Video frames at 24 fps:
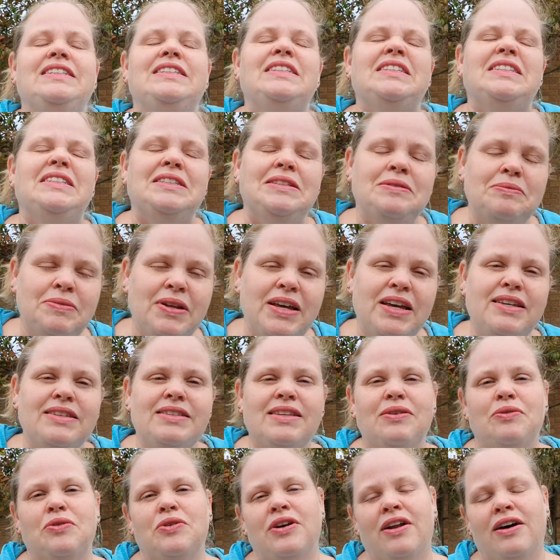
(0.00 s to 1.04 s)
some days
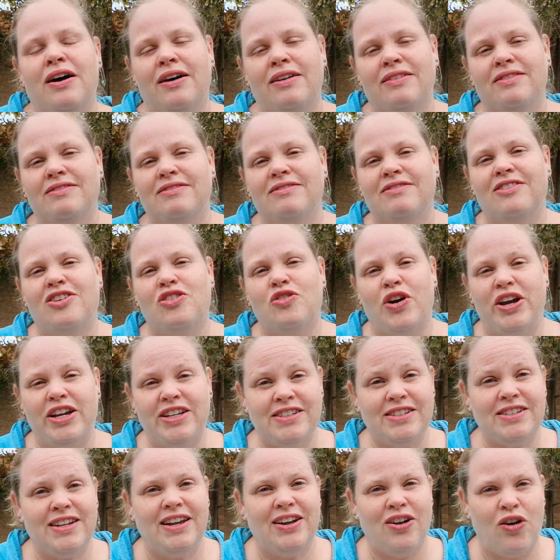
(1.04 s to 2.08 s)
that were not great
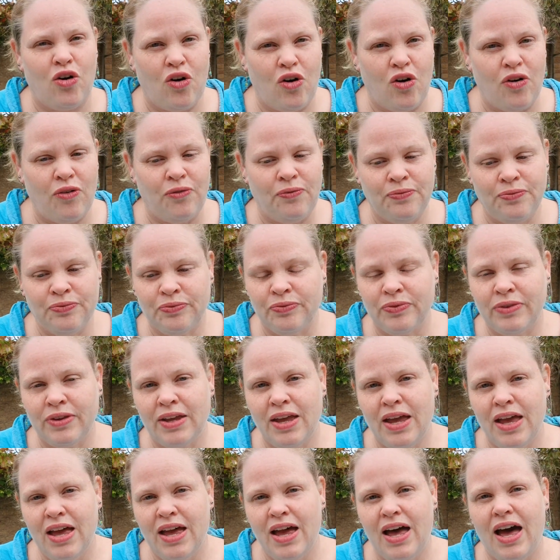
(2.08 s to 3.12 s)
at all.
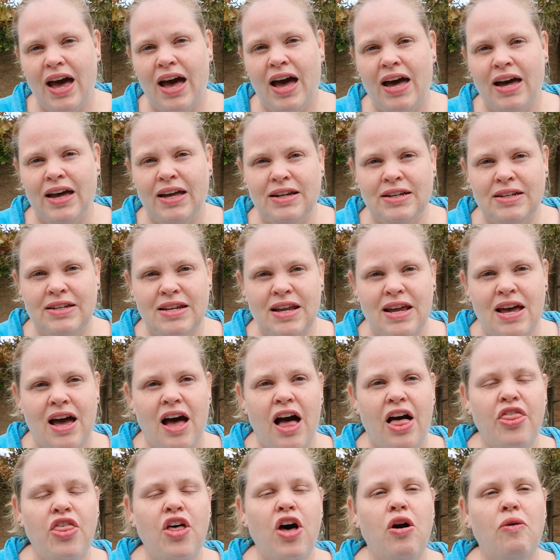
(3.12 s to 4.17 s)
And
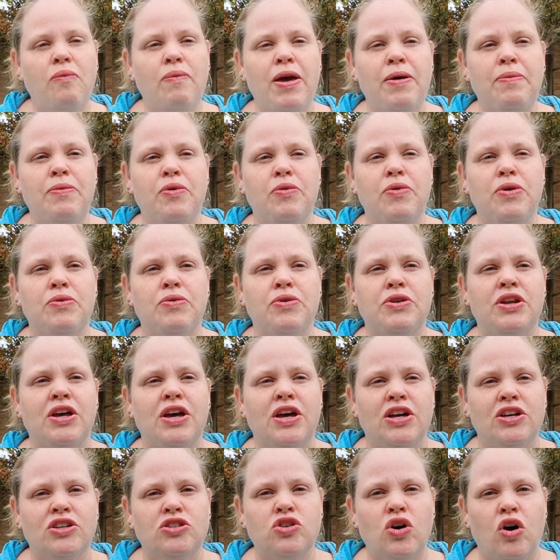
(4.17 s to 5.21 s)
I thought maybe we would
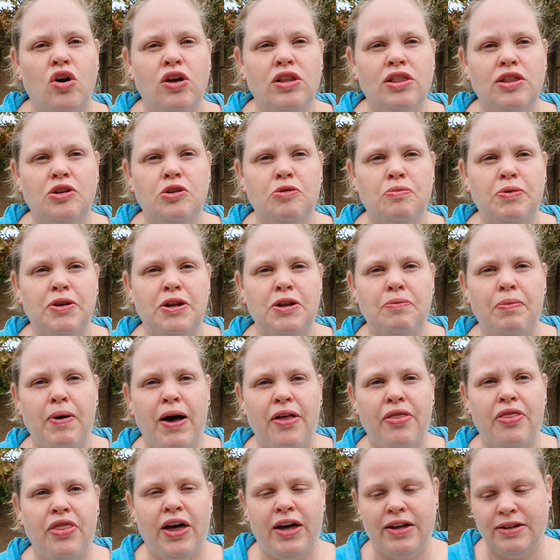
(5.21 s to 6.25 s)
talk a little bit
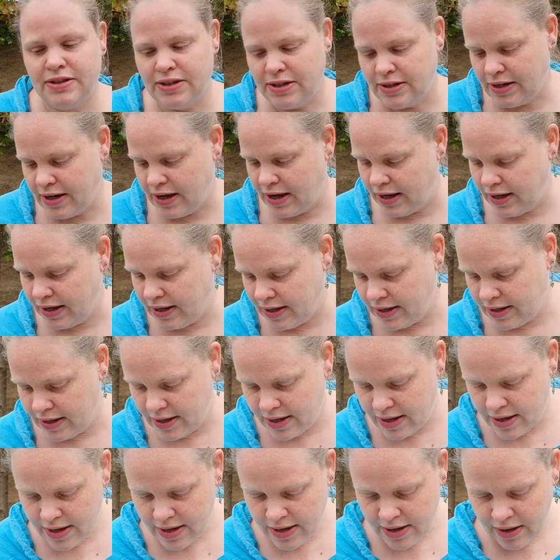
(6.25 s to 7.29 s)
about that today.
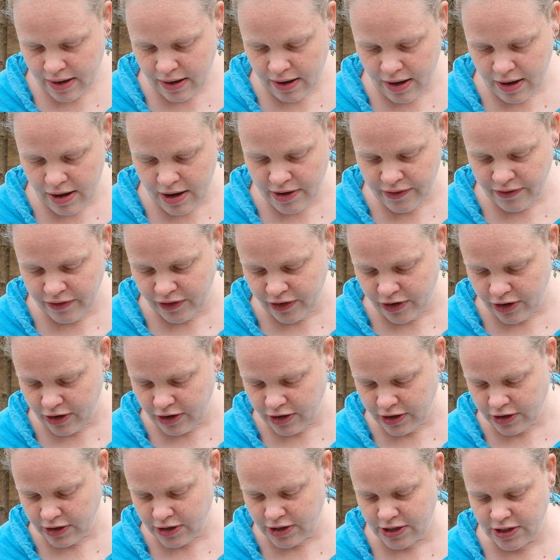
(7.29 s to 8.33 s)
I've
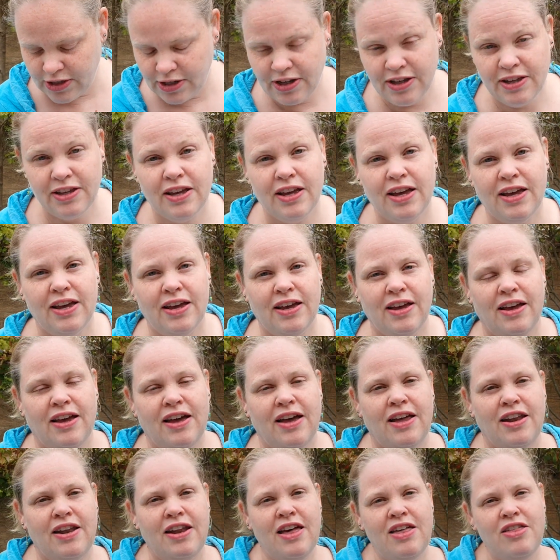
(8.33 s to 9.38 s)
got
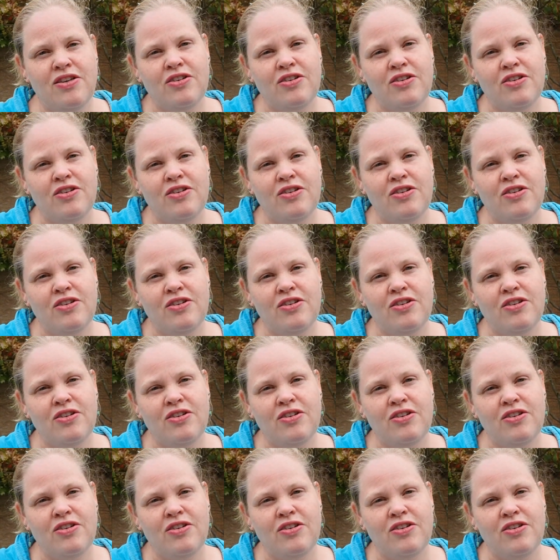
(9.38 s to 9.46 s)
another